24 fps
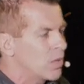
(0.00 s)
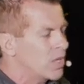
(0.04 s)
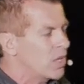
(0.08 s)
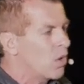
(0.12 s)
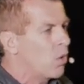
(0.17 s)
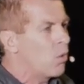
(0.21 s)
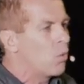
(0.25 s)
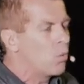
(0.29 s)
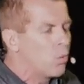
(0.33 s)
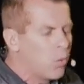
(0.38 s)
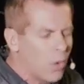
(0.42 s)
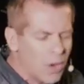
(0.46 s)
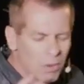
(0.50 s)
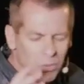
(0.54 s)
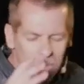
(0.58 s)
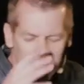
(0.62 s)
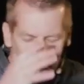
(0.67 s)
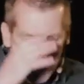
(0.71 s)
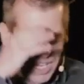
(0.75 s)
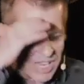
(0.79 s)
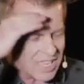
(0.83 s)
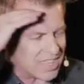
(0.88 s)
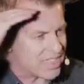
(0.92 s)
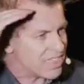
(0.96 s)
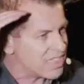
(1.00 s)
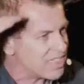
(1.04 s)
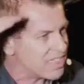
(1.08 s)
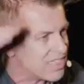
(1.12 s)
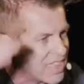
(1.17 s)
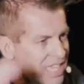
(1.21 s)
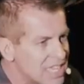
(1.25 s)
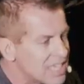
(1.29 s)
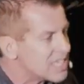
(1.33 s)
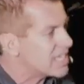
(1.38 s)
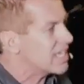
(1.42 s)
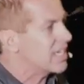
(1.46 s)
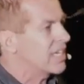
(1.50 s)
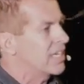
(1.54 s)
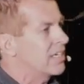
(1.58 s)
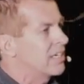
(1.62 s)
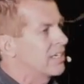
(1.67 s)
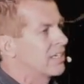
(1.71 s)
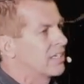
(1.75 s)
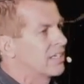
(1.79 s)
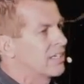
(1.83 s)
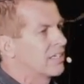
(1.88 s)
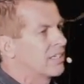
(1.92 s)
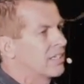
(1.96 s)
we go, What was I thinking?
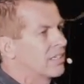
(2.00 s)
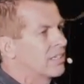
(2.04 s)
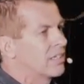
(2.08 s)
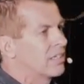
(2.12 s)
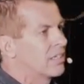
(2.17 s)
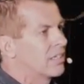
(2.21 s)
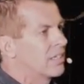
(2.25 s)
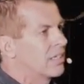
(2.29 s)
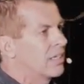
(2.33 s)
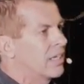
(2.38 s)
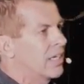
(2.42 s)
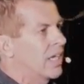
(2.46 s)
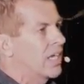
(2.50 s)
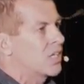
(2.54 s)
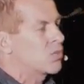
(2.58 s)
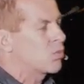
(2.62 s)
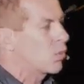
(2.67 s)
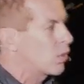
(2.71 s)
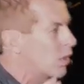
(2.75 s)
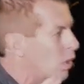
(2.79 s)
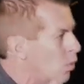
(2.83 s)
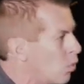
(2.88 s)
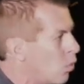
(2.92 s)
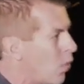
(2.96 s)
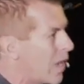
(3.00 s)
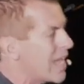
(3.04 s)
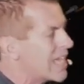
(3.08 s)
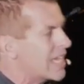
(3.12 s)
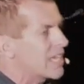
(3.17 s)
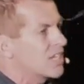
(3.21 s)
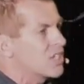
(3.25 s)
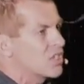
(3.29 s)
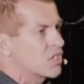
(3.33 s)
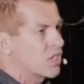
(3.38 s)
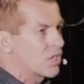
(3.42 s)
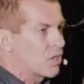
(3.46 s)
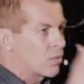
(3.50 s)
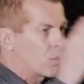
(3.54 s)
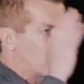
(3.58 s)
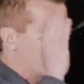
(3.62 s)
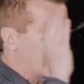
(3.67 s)
As we're awakened to the